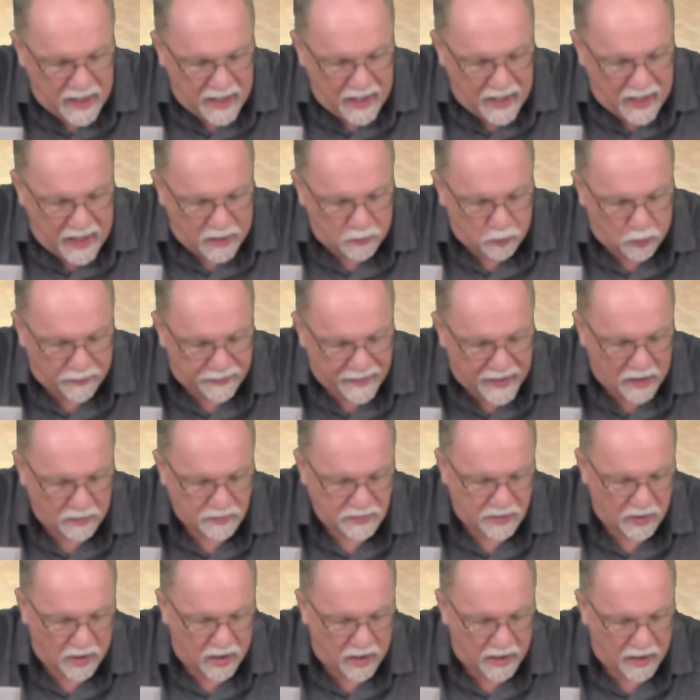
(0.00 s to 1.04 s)
and without
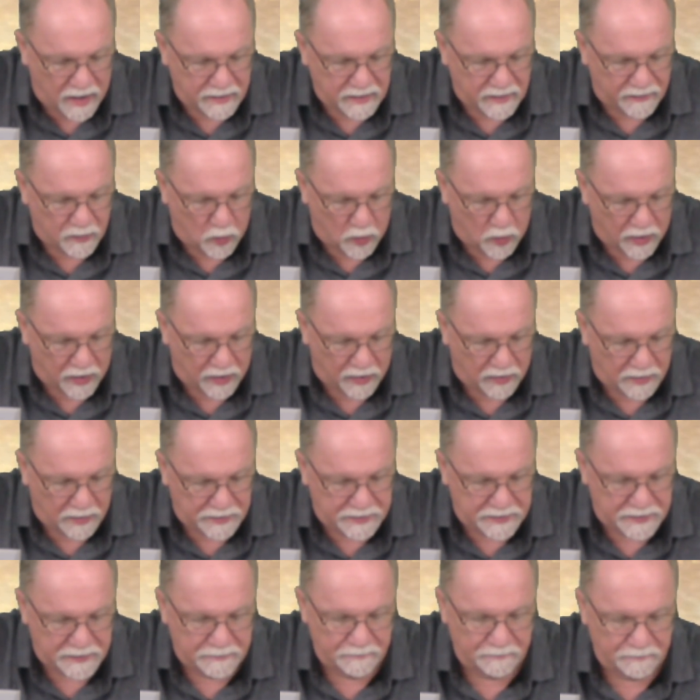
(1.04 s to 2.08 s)
God in the
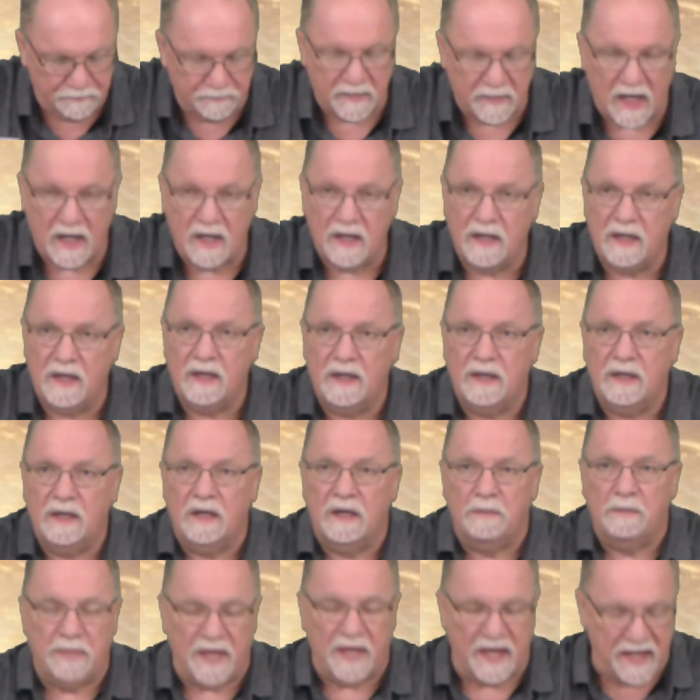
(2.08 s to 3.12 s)
world.
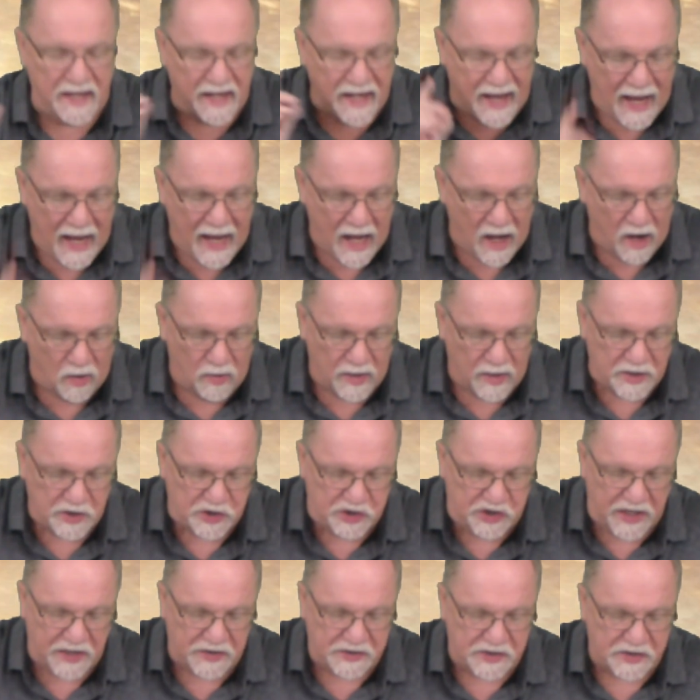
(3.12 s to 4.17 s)
But now in
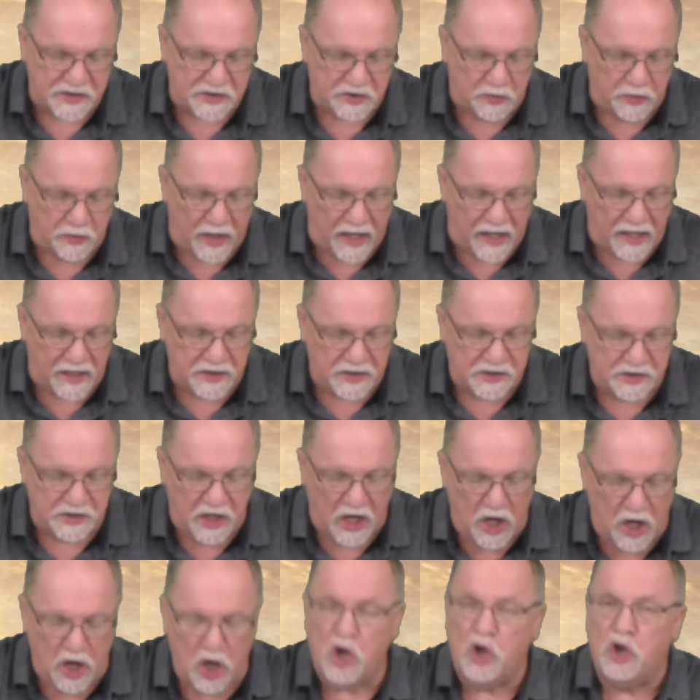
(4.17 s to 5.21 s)
Jesus Christ,
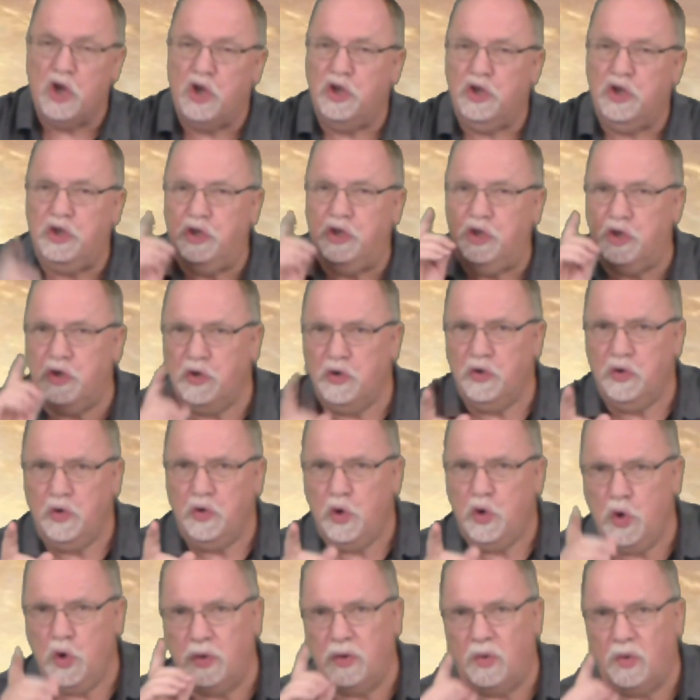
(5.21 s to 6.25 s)
you
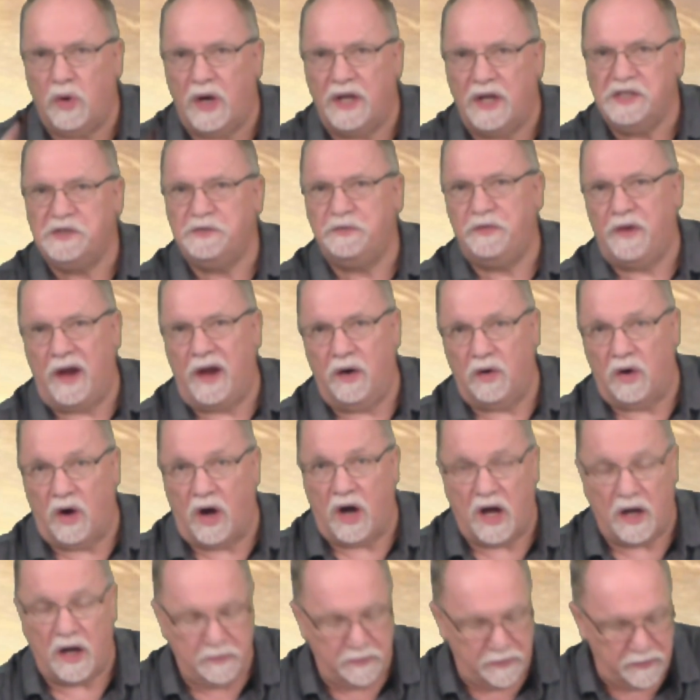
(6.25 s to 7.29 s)
who were once far
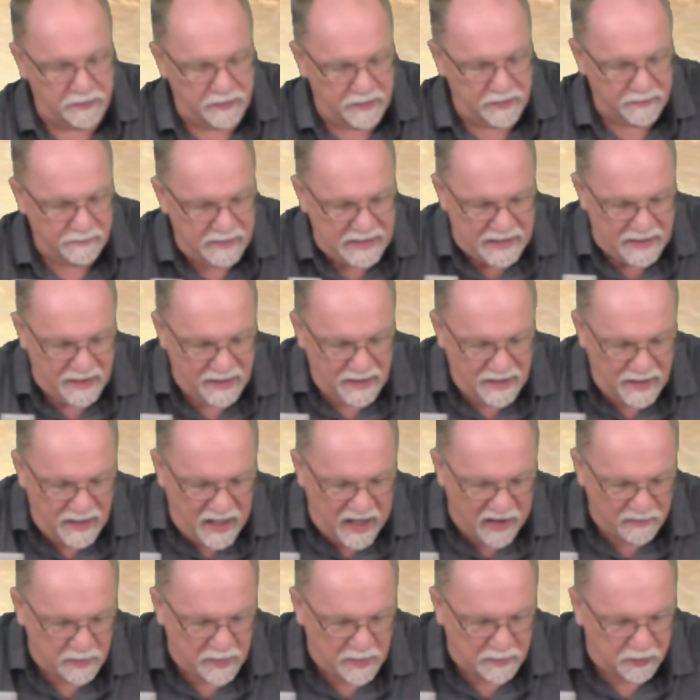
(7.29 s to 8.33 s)
off
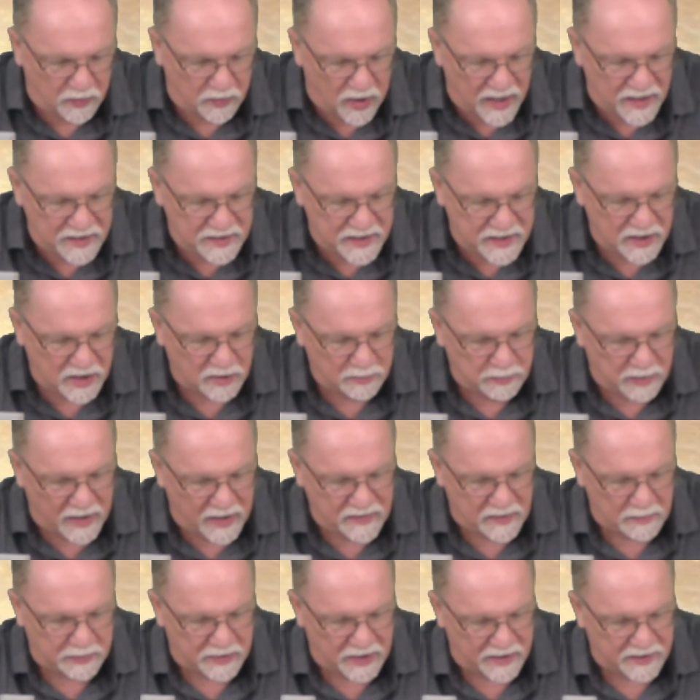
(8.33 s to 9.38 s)
have been brought near by
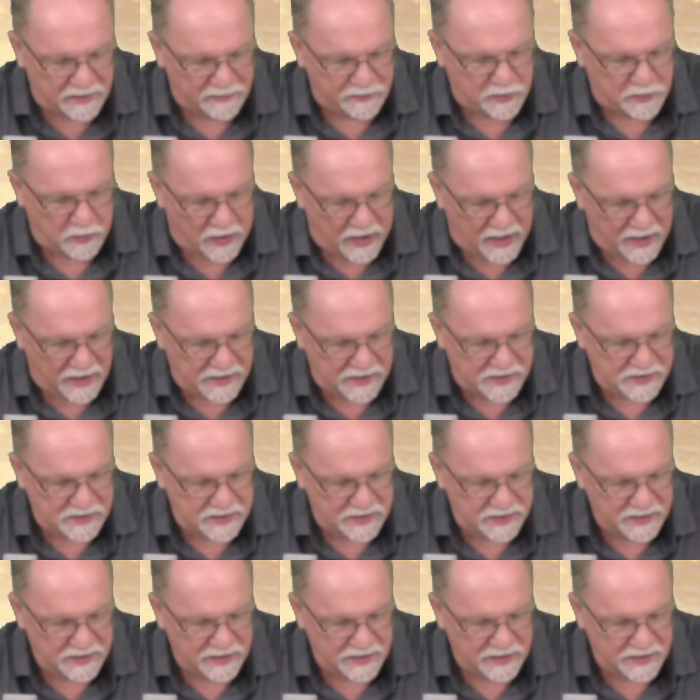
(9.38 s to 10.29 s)
the blood of Christ,